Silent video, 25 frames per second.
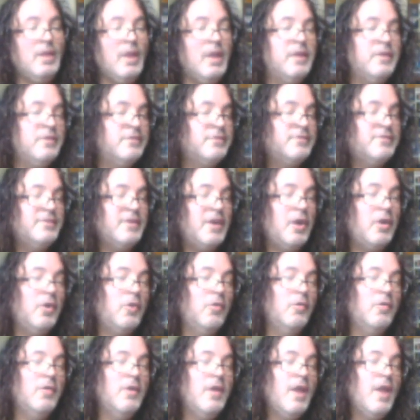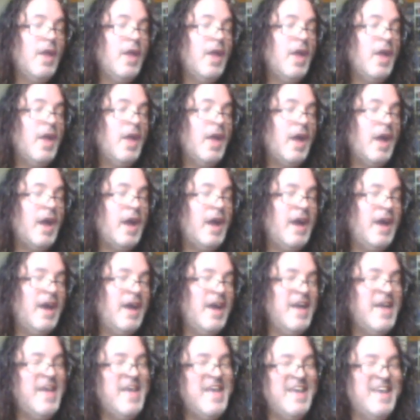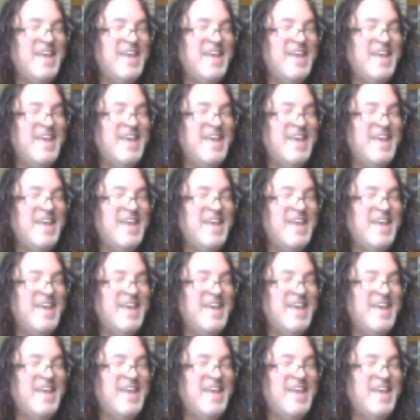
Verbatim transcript: So, uh,